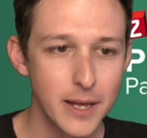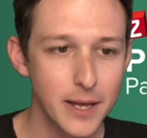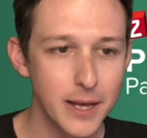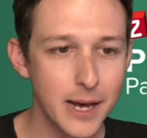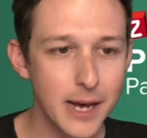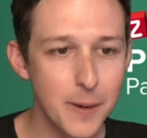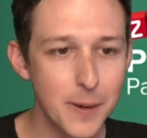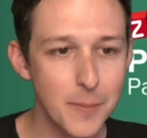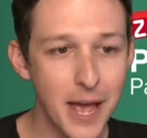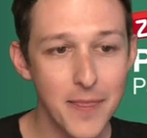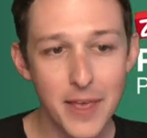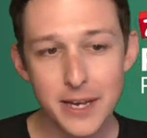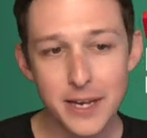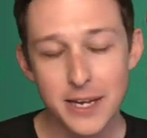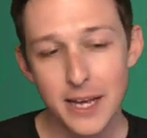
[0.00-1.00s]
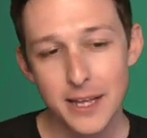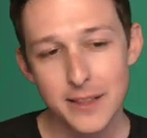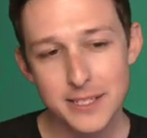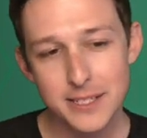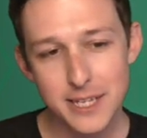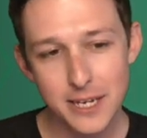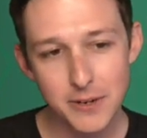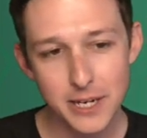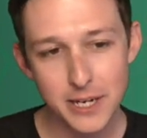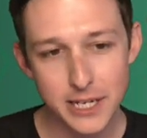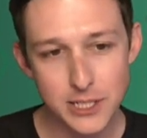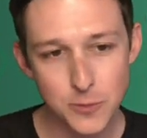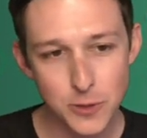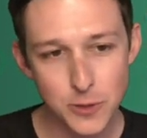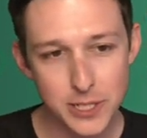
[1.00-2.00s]
Um, and then this is kind of a
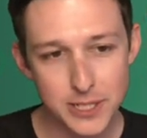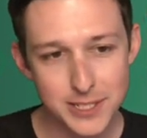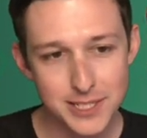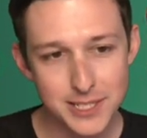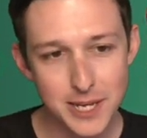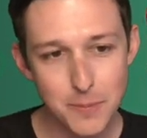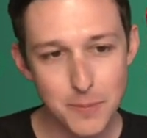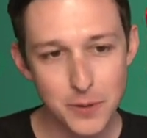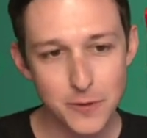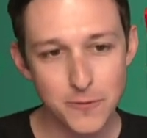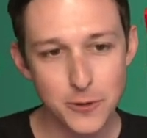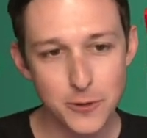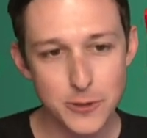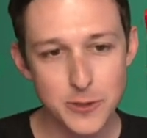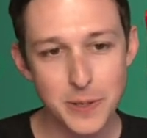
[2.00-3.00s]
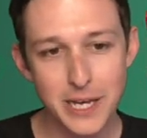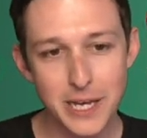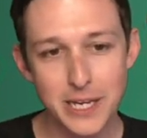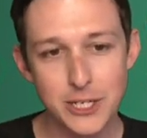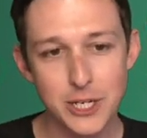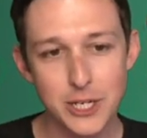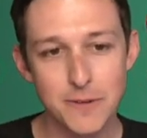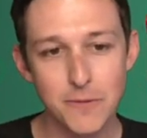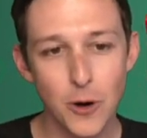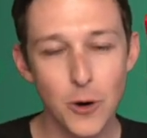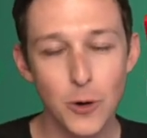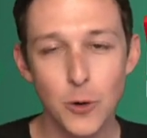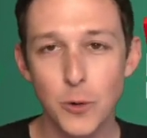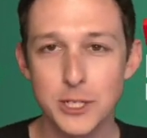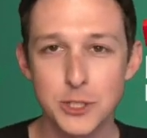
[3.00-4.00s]
nice one. Skip the first page if
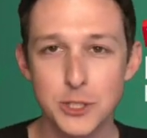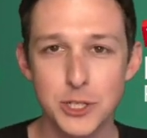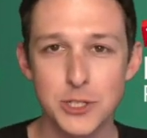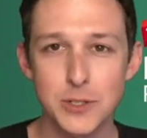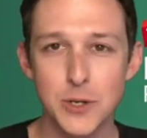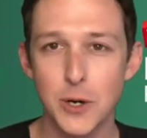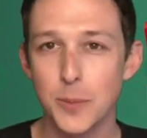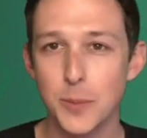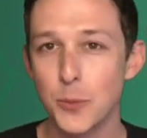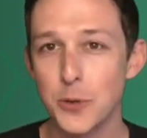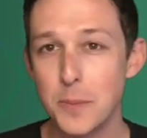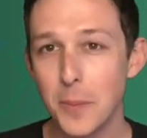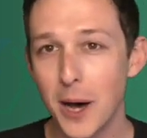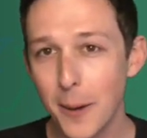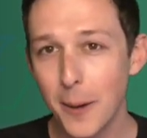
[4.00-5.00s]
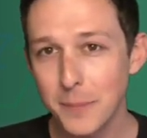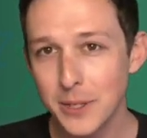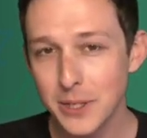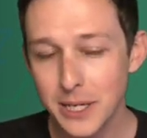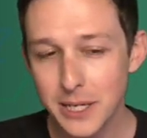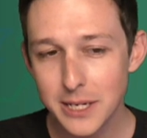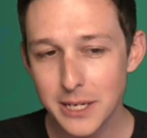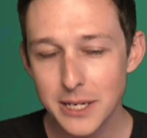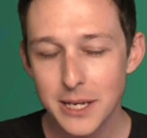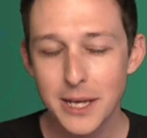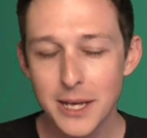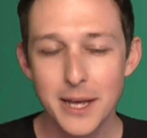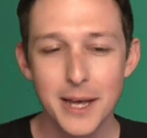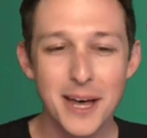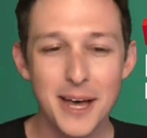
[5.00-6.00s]
all questions are pre-populated.
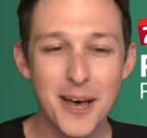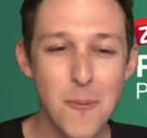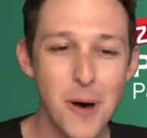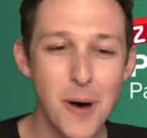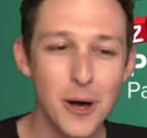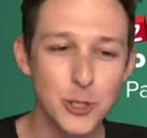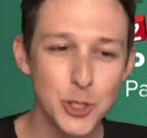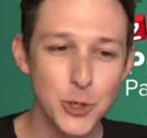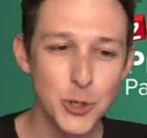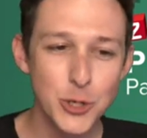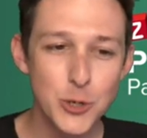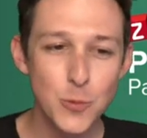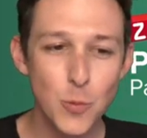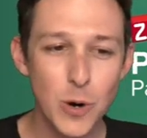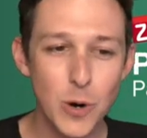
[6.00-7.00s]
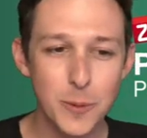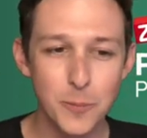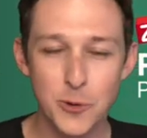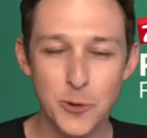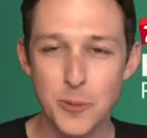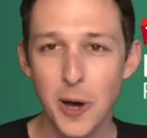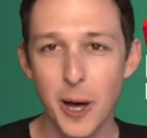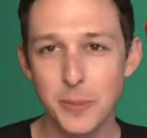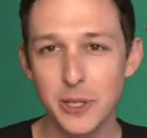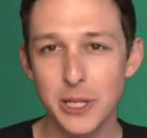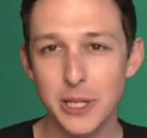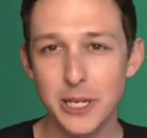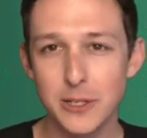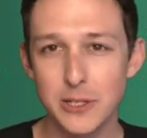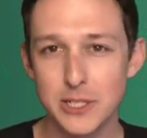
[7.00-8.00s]
Um, I'll show you what
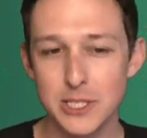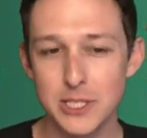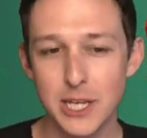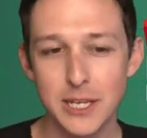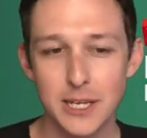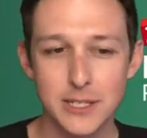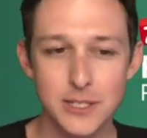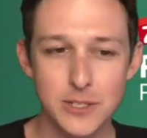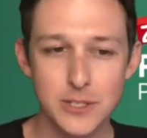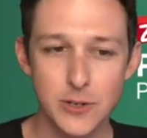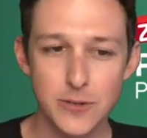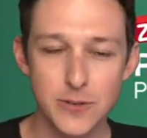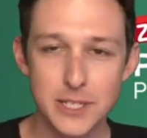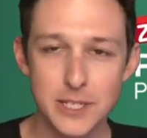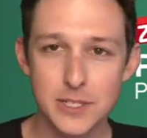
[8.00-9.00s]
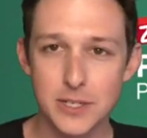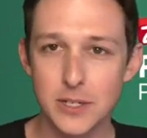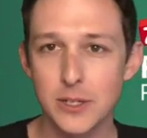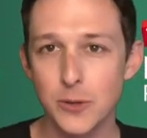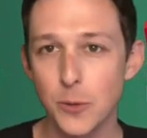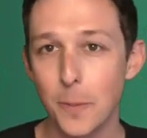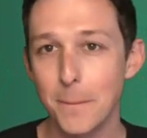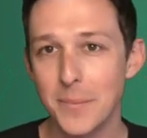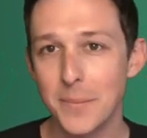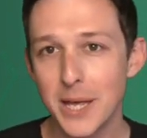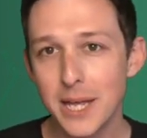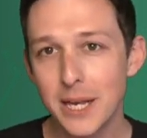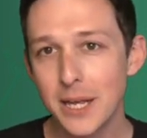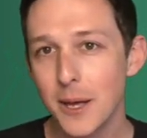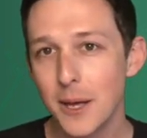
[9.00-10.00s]
pre-populating looks like in surveys in a little
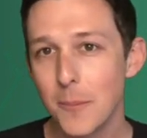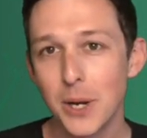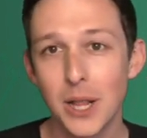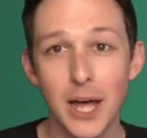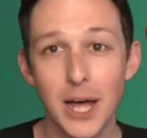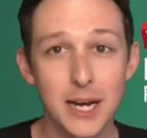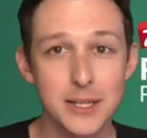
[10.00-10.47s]
bit, but a lot of the